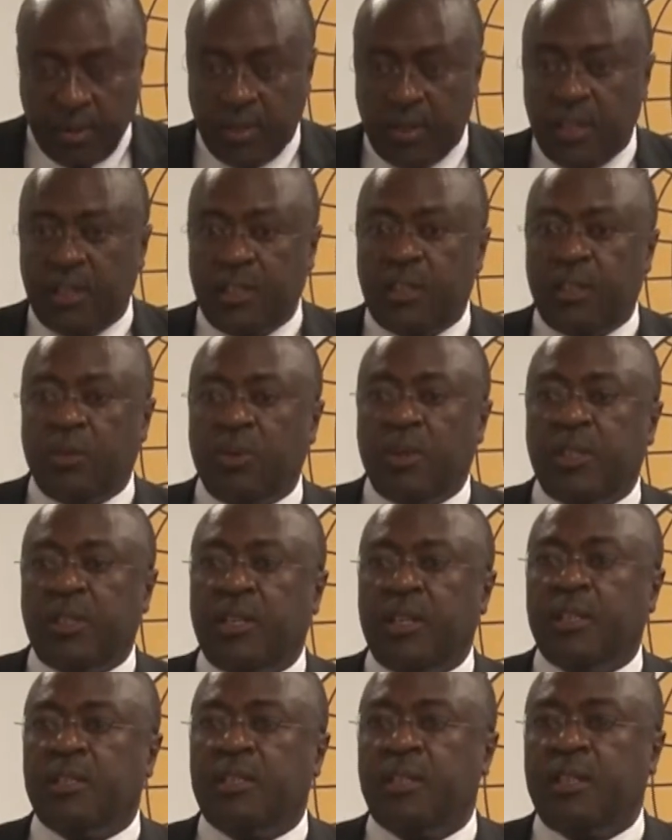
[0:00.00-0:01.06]
distinguished
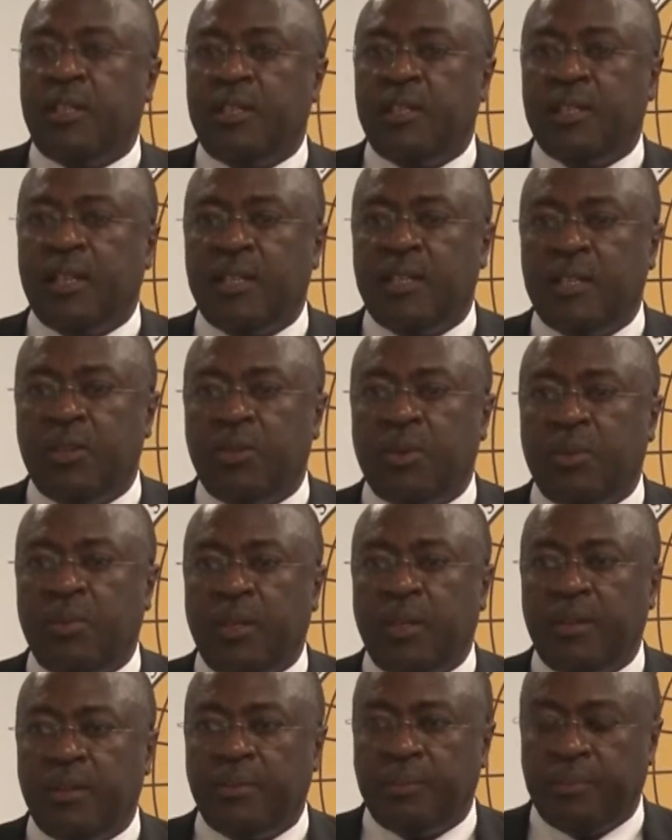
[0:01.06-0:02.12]
guests, ladies and
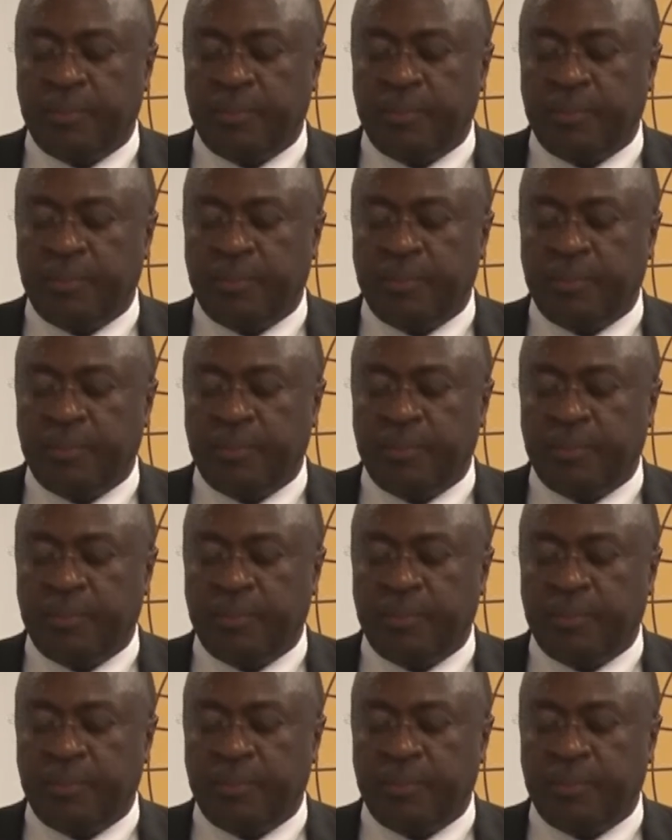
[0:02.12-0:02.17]
gentlemen.